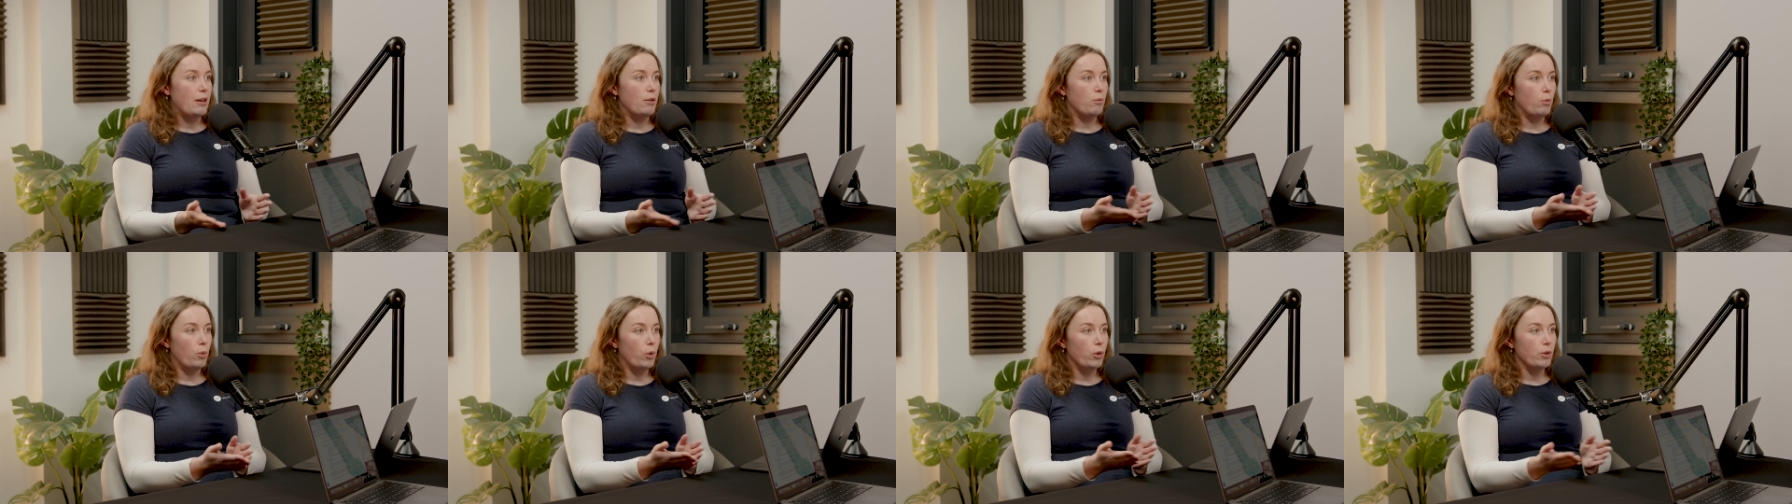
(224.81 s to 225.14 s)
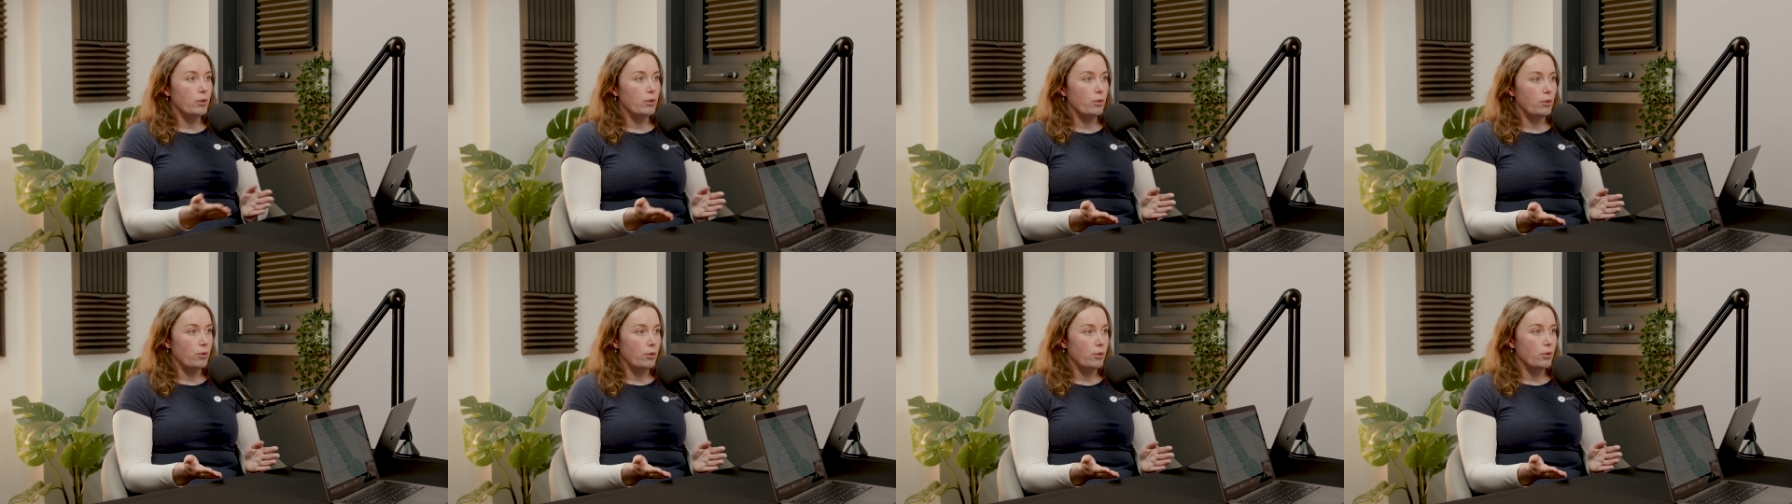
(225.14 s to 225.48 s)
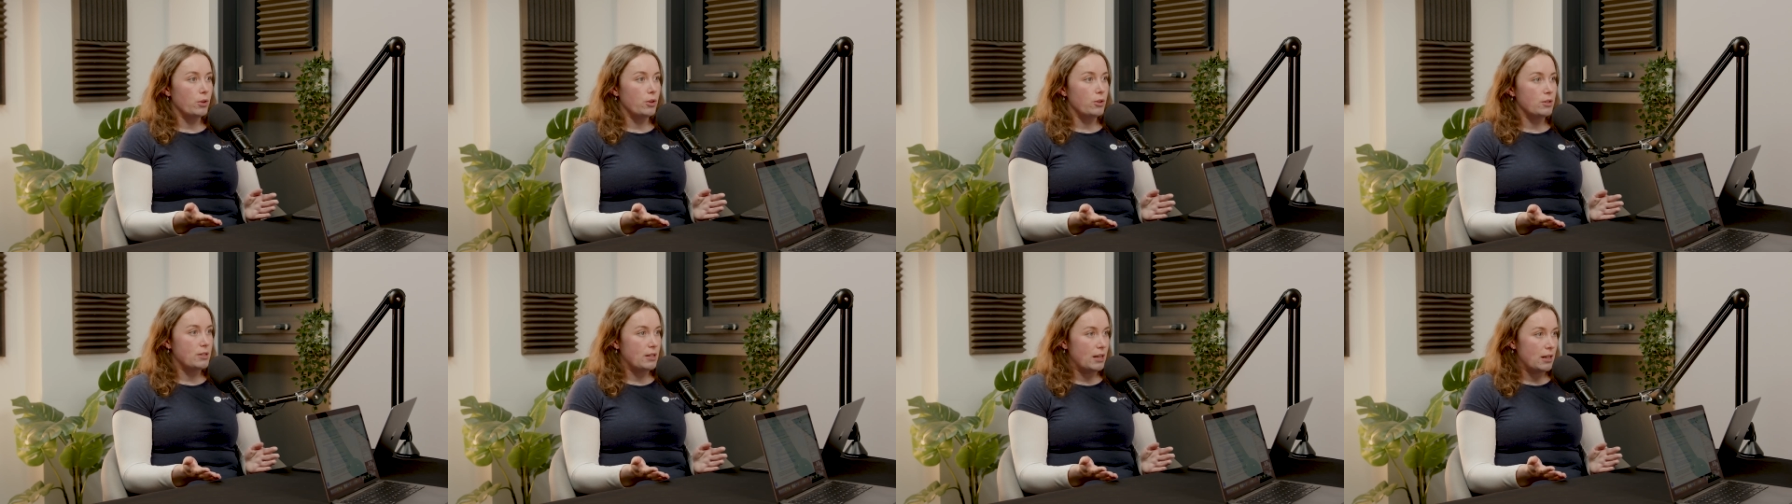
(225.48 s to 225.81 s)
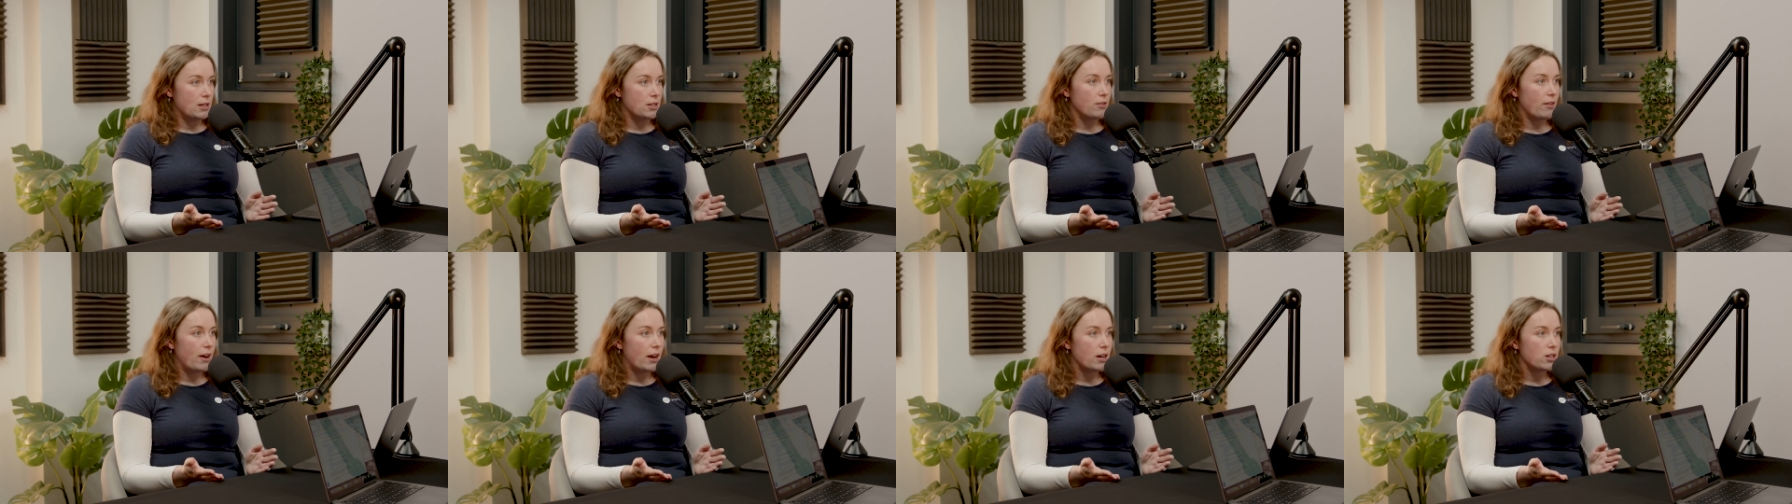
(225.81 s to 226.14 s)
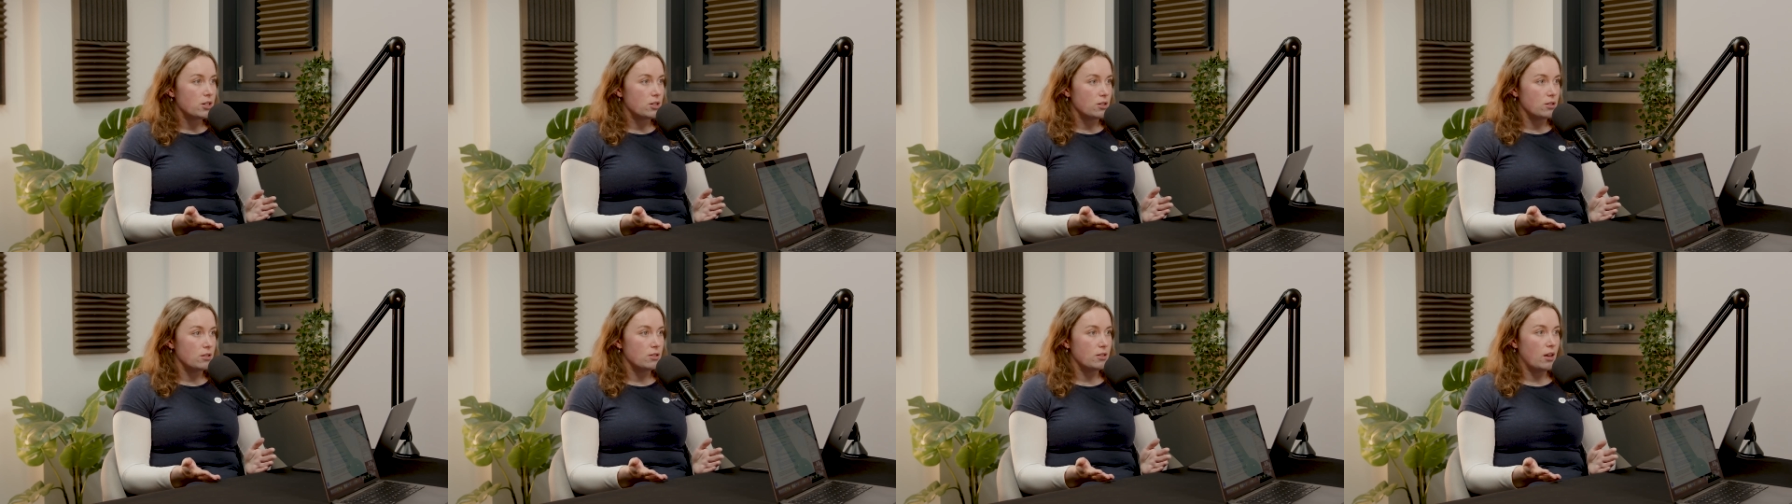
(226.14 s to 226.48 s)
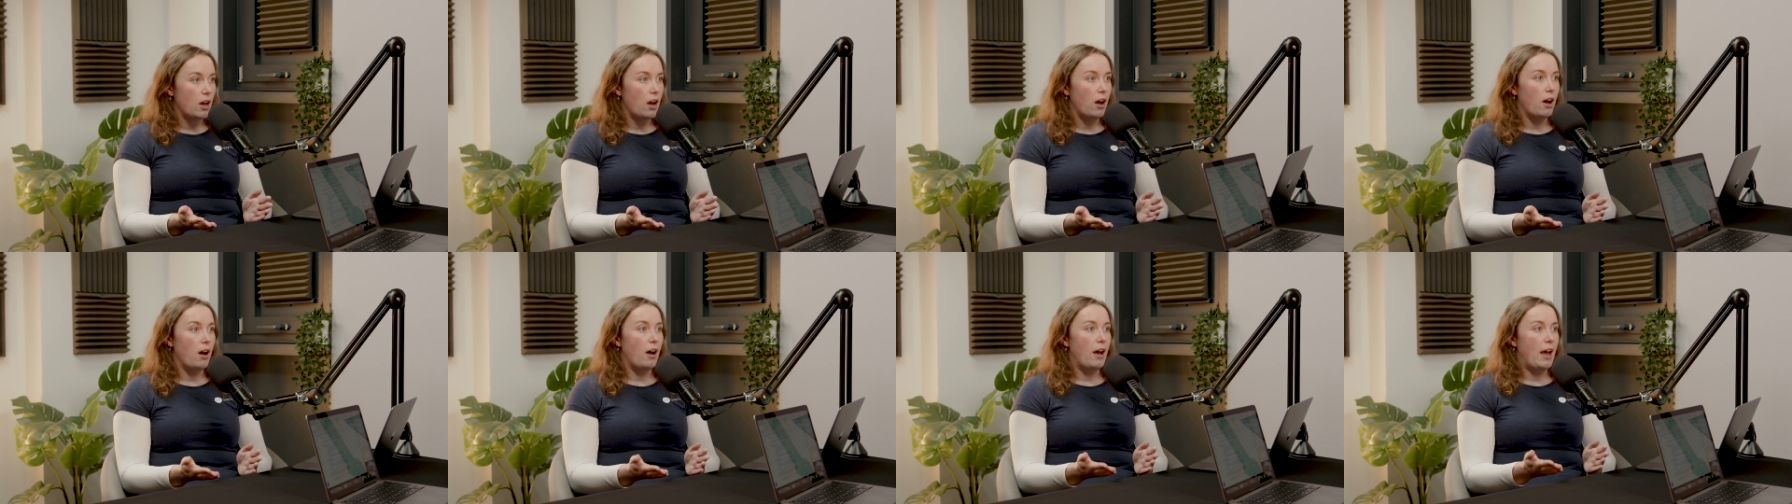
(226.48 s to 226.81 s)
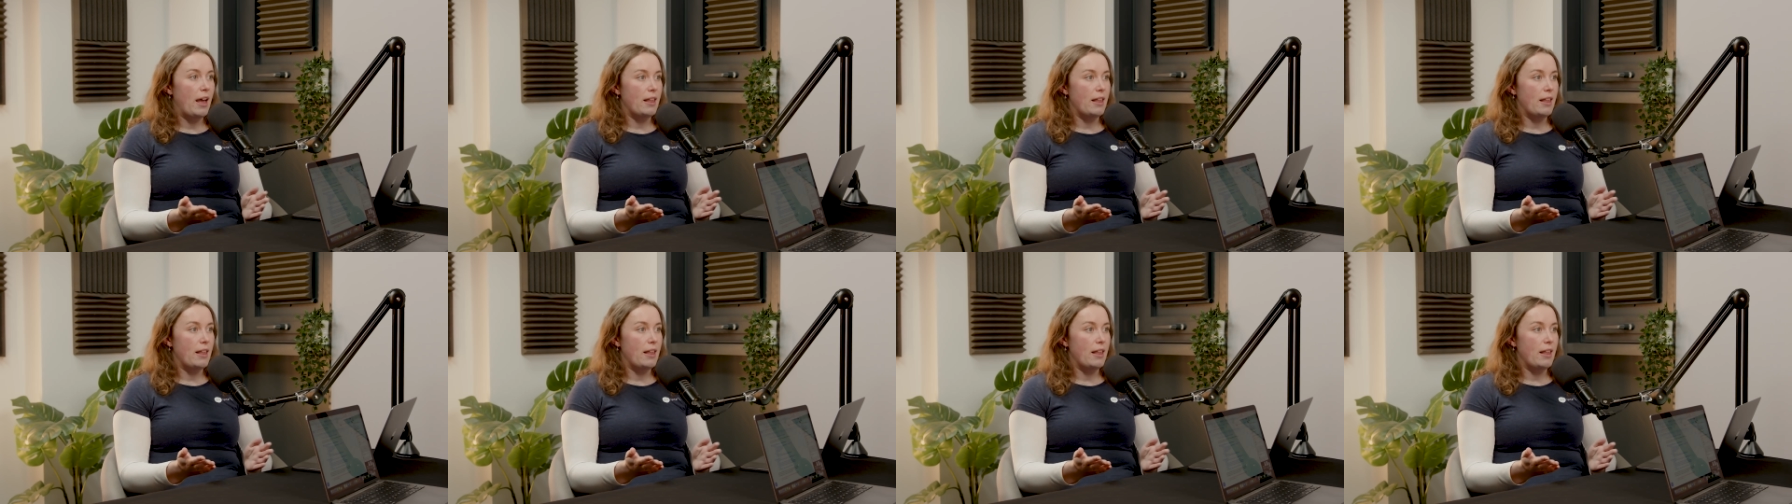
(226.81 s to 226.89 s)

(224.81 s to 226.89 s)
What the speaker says: what your user interactions are